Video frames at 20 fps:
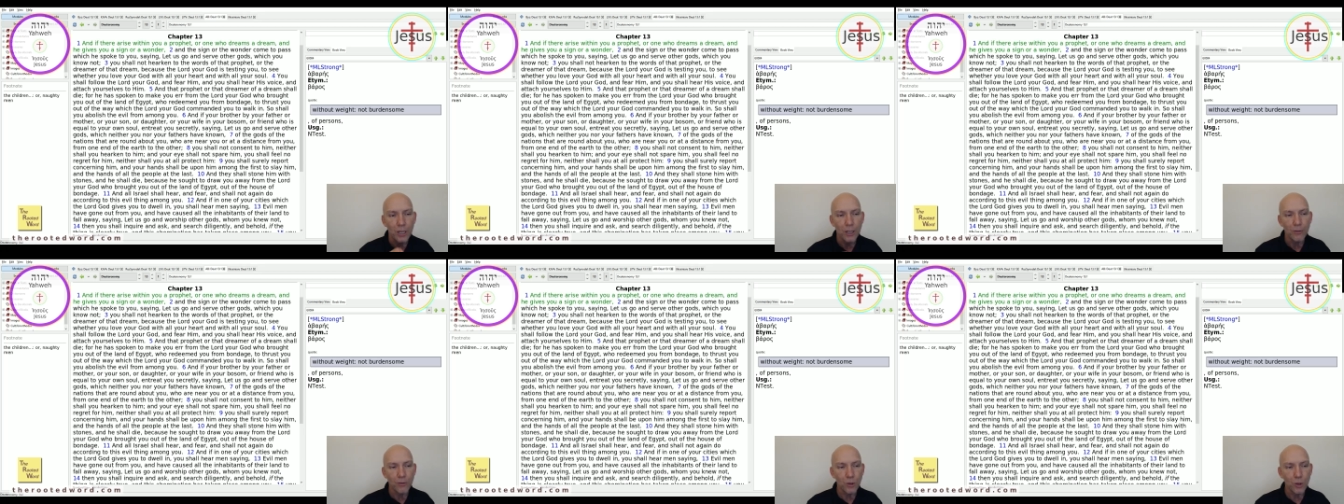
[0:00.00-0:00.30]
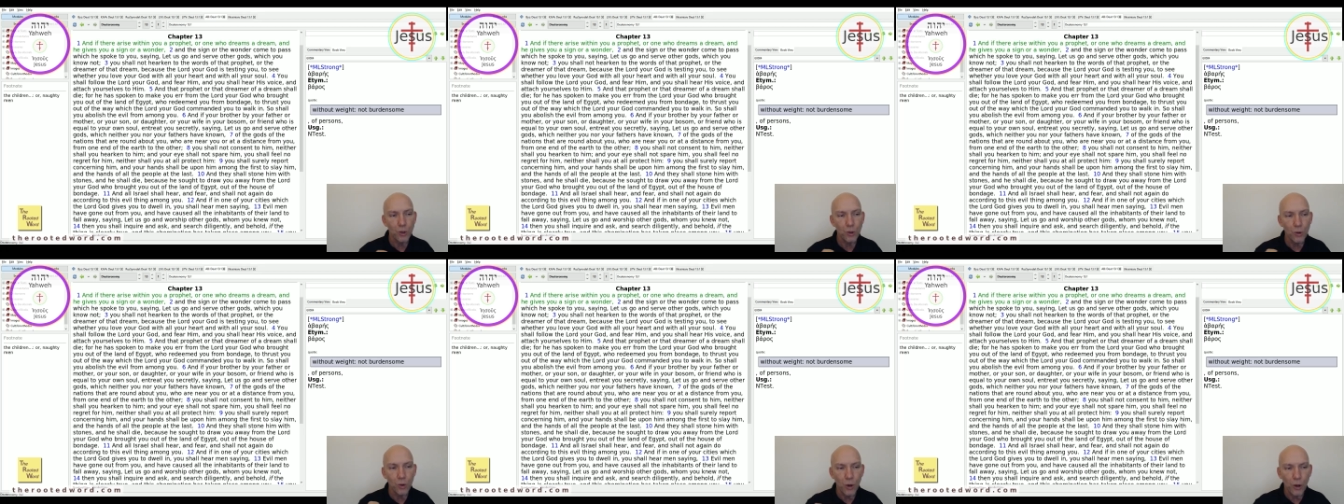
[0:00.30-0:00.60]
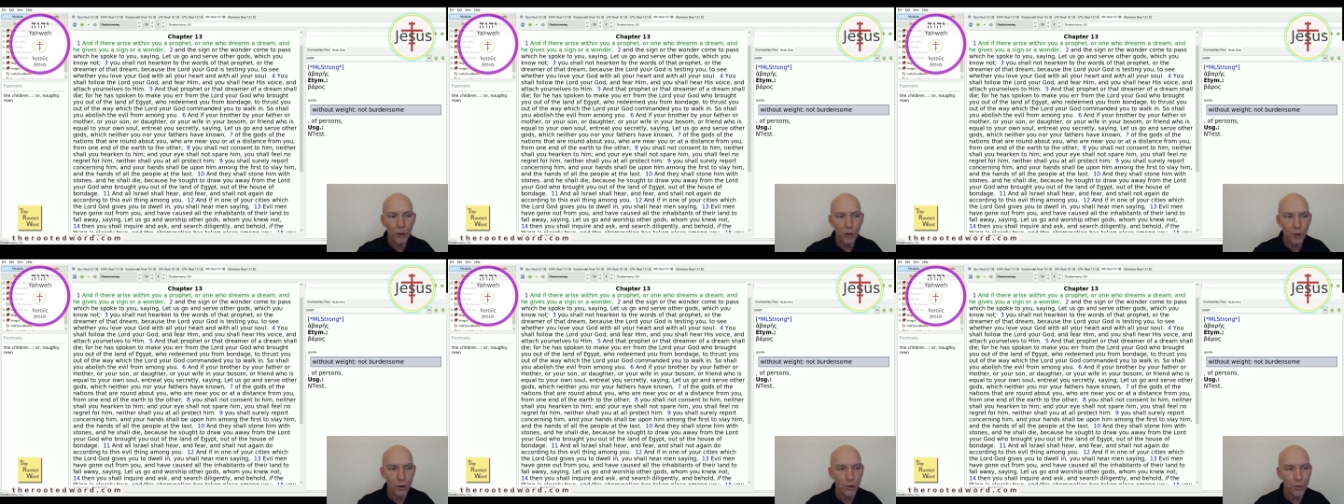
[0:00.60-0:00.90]

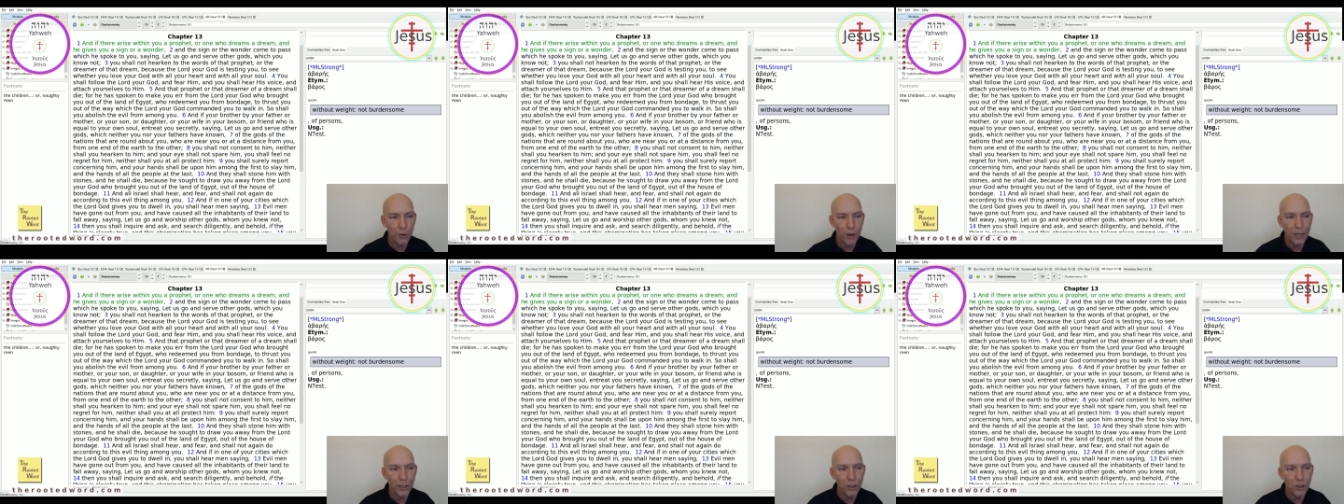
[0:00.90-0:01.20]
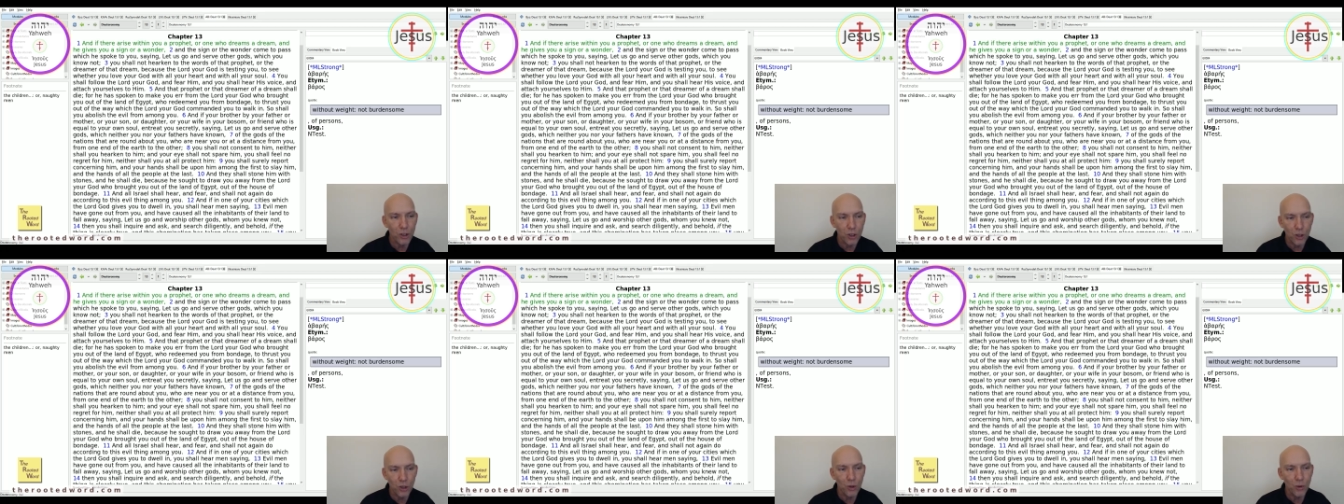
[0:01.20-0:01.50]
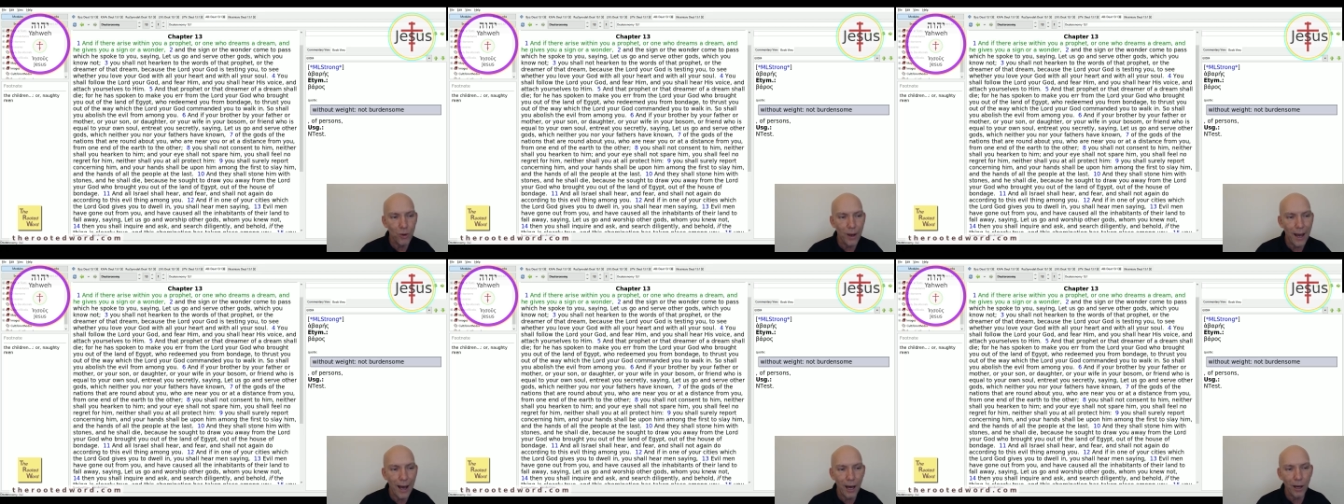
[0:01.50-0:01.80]
to thrust
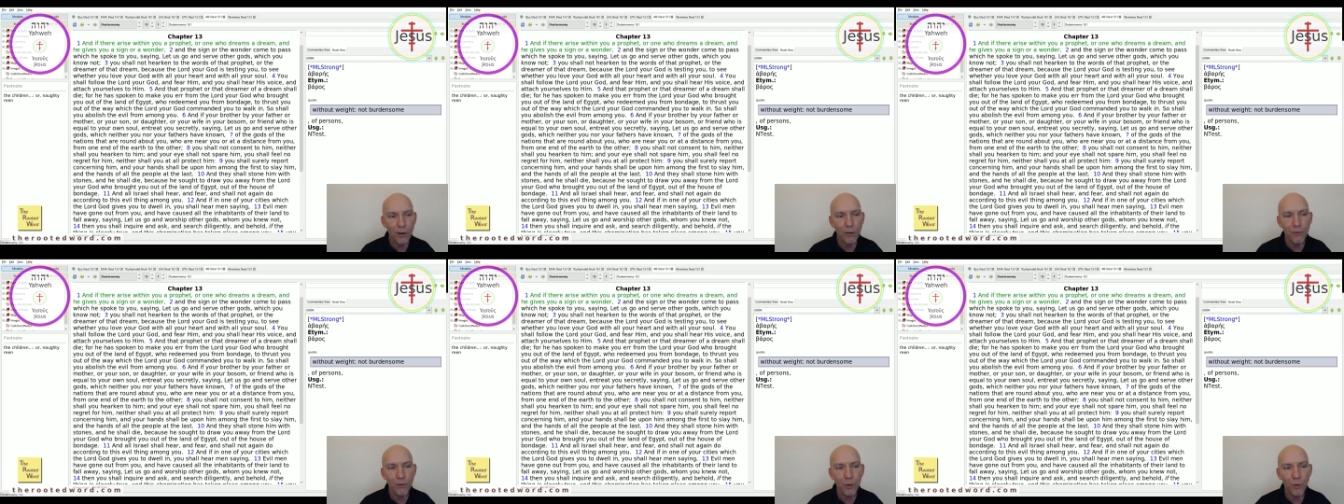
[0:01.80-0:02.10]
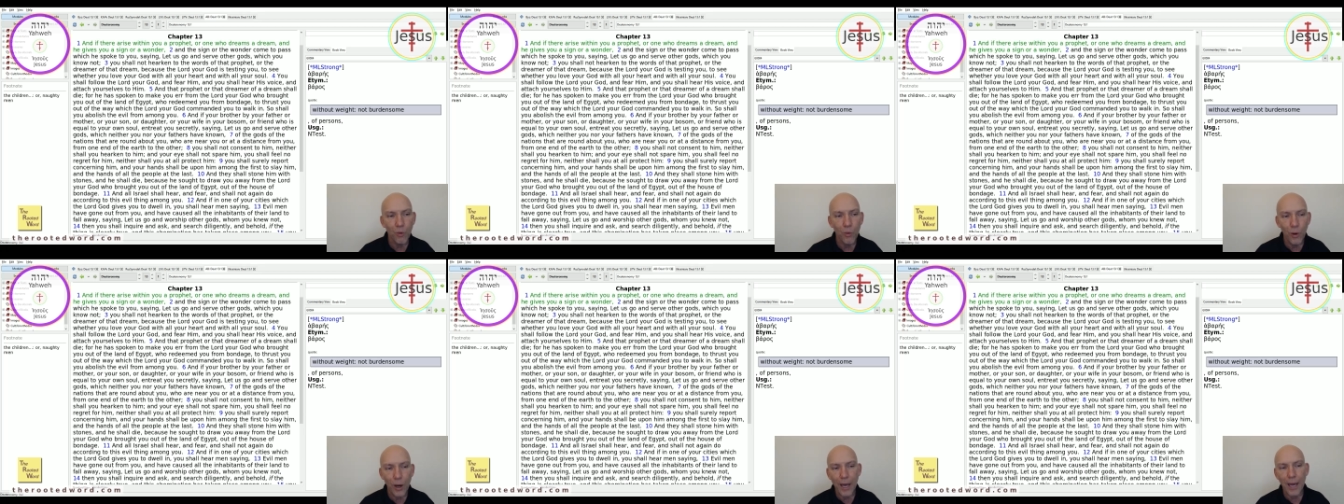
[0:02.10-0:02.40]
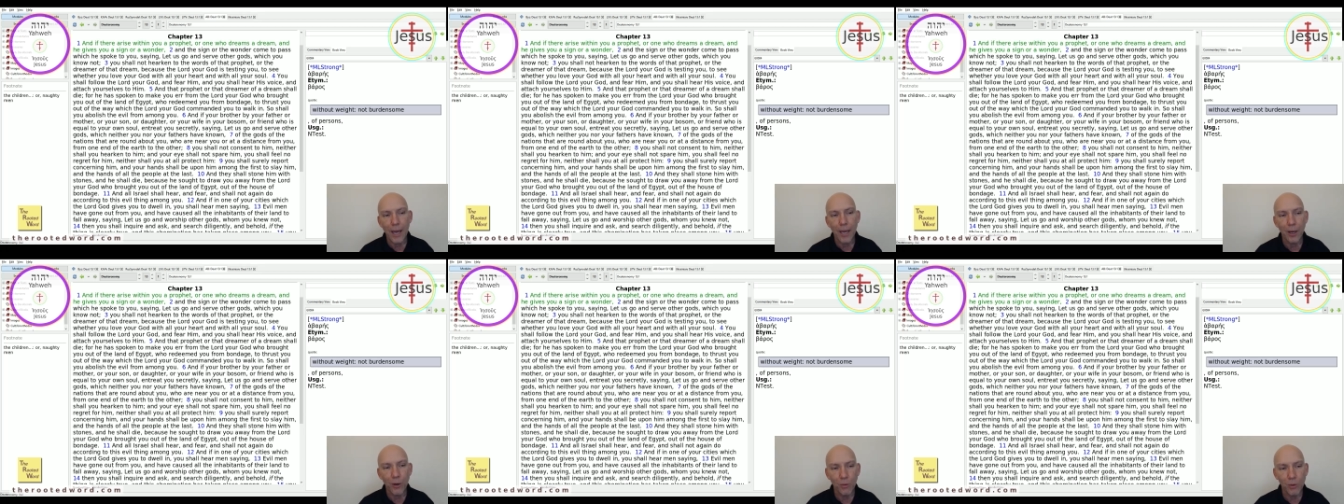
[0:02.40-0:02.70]
you out of the
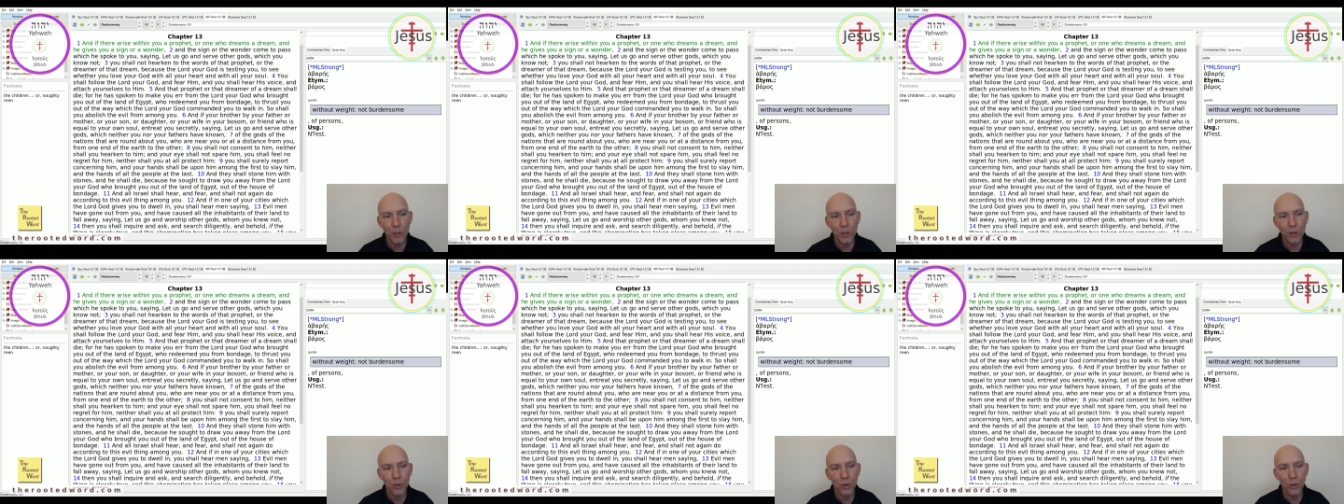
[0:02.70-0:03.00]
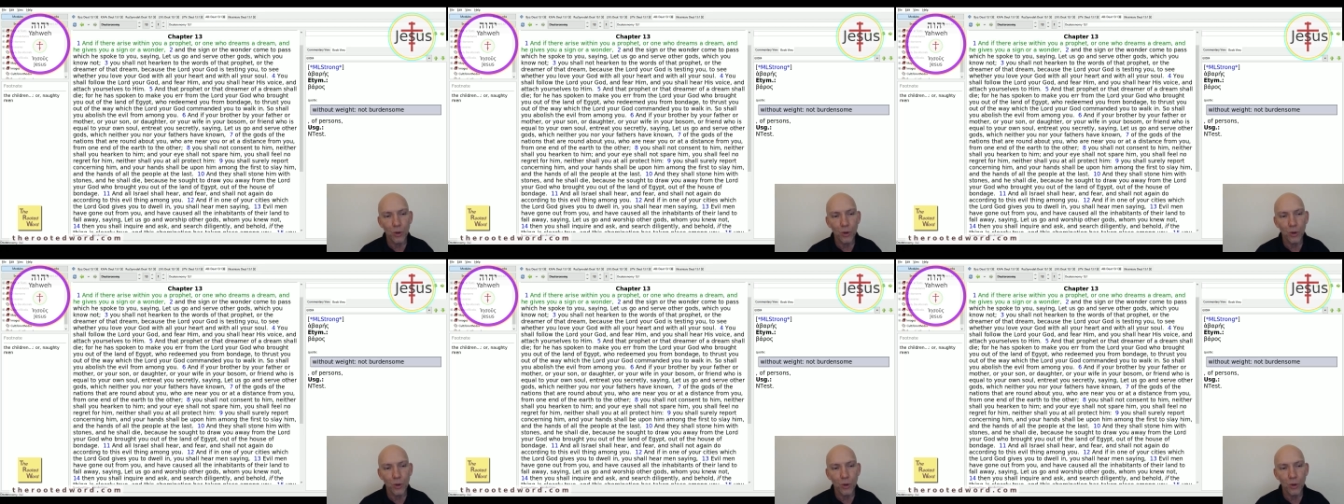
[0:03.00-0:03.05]
way which the